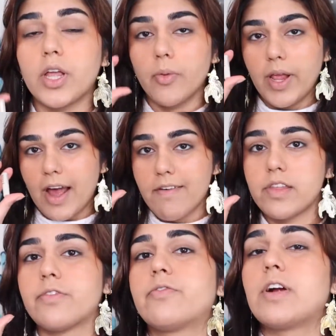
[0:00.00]
here we have
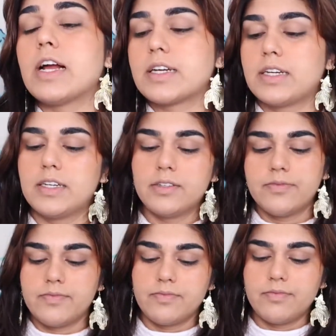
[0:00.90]
the Freck
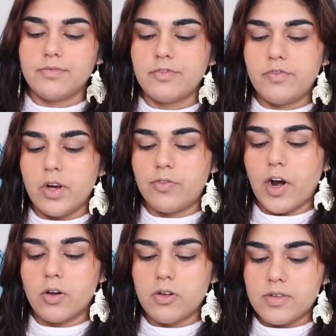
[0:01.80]
faux
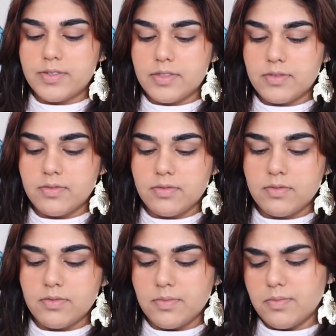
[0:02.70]
freckles.
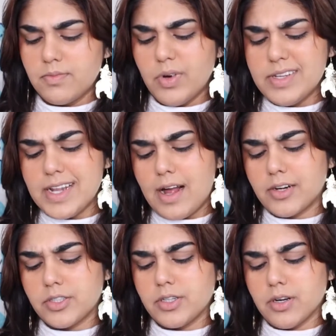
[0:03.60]
What is it
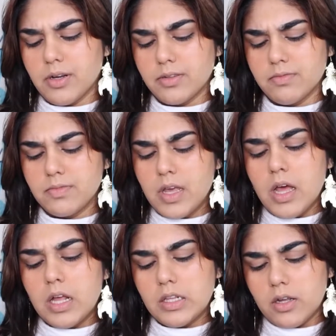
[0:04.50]
actually called?
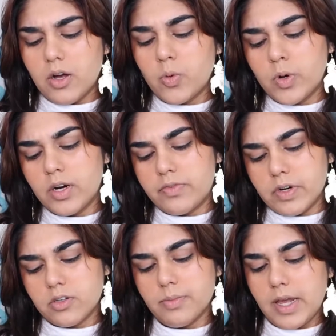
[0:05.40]
Long wear
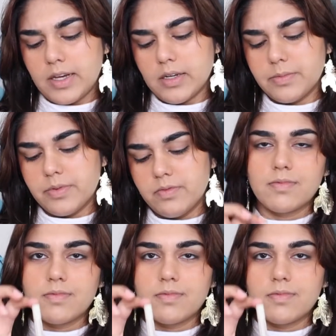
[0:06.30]
freckle makeup.